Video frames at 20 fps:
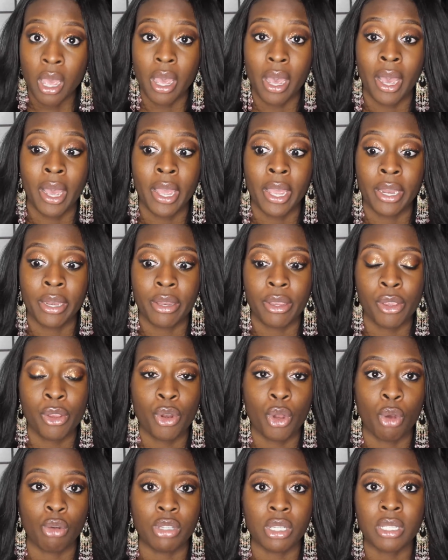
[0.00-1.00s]
and you
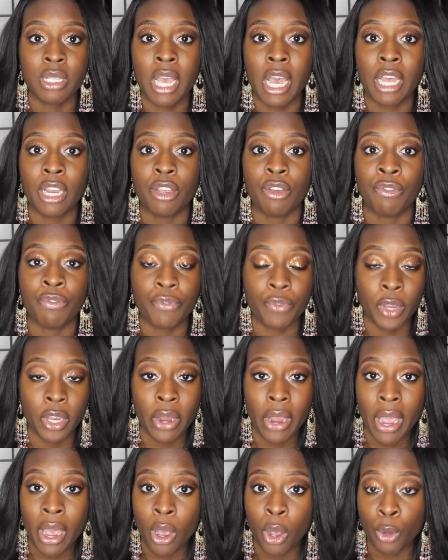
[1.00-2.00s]
know just kind of
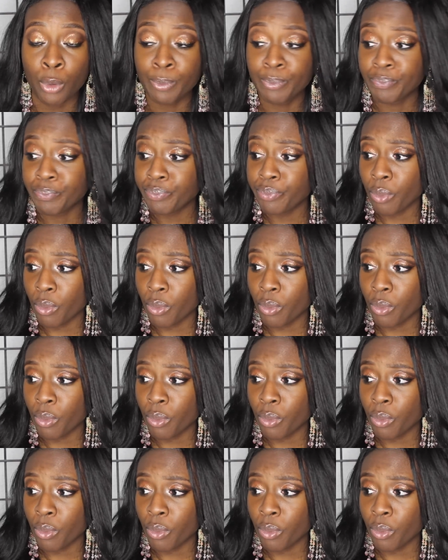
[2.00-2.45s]
figure out